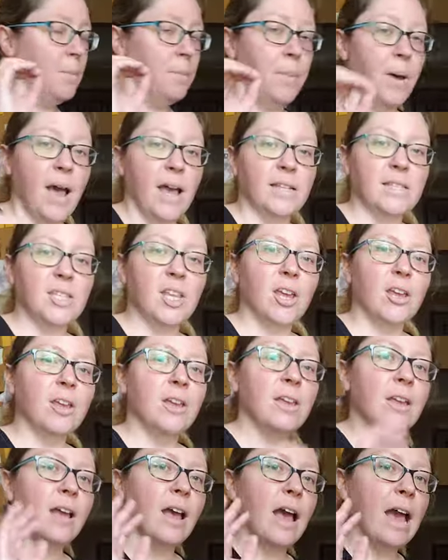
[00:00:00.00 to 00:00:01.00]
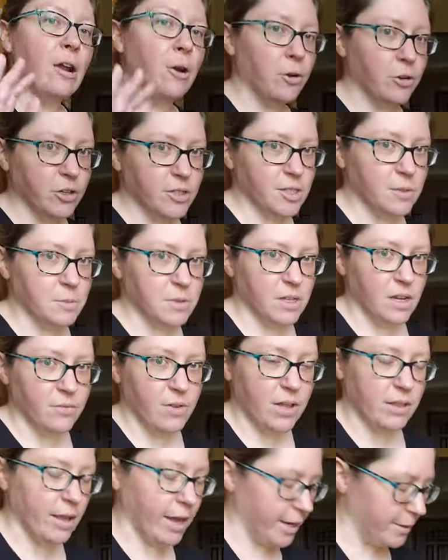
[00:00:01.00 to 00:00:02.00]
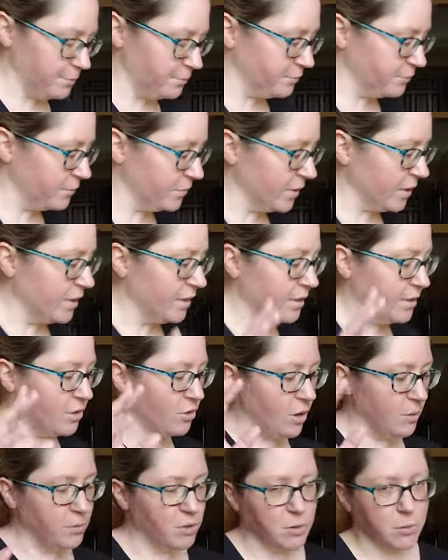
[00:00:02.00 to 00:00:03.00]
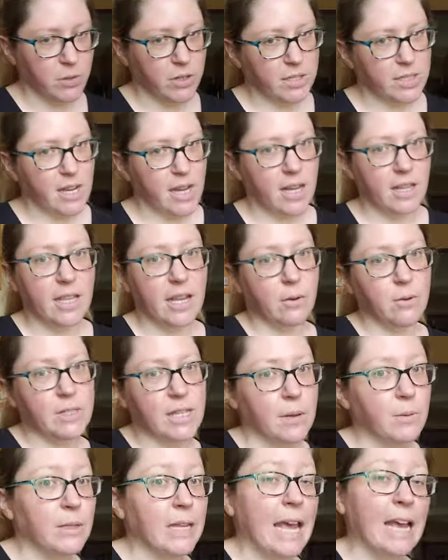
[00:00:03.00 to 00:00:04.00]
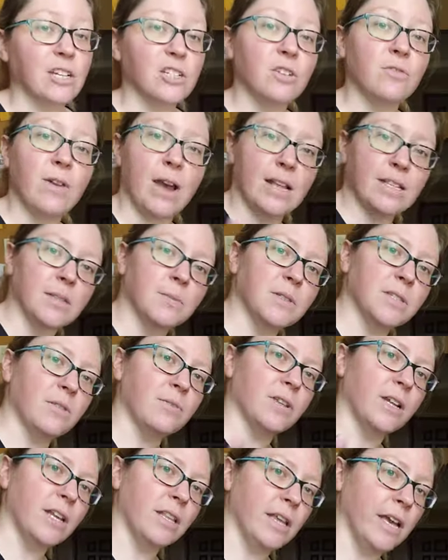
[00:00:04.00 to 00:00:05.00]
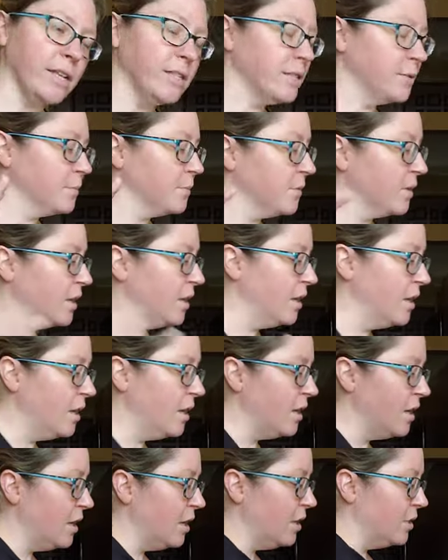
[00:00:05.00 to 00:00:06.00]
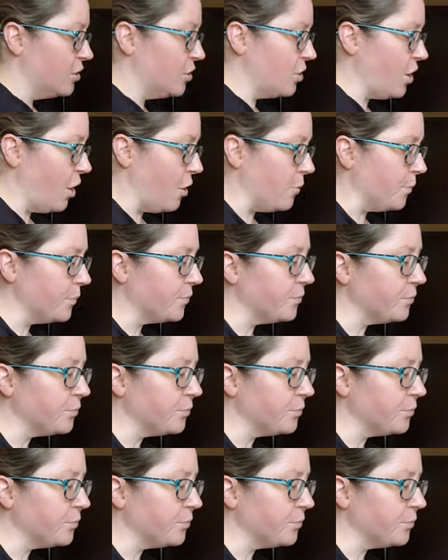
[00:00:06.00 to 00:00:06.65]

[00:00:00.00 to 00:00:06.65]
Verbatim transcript: But I ordered some stuff online, so I'm super excited that I was able to actually find some stuff that I liked. So,